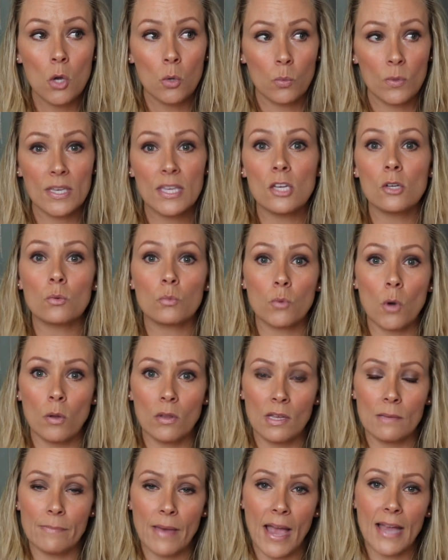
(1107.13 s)
we can
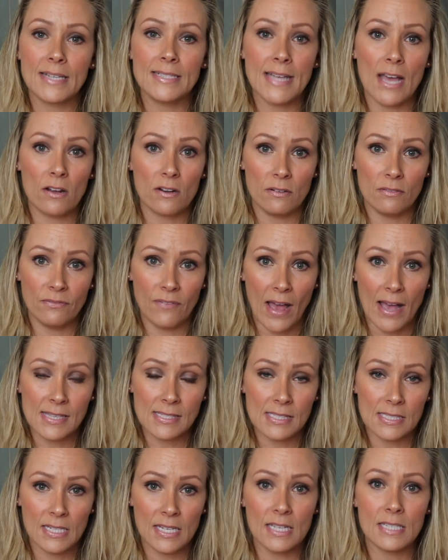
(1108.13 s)
roll it back down and
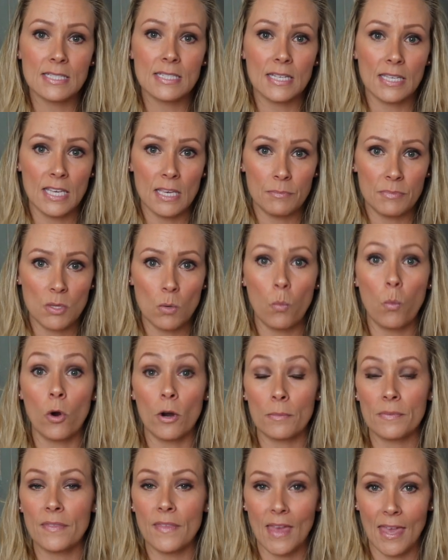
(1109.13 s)
fasten it to keep the
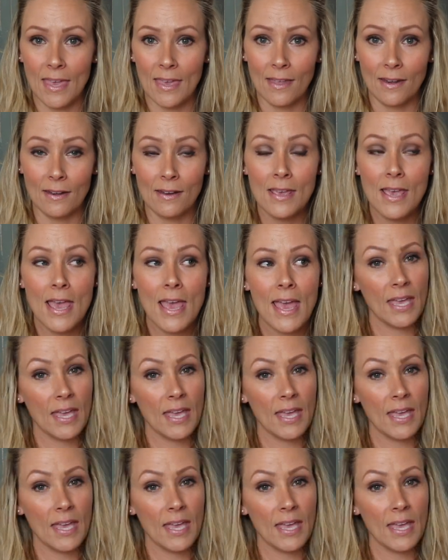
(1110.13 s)
warmth in.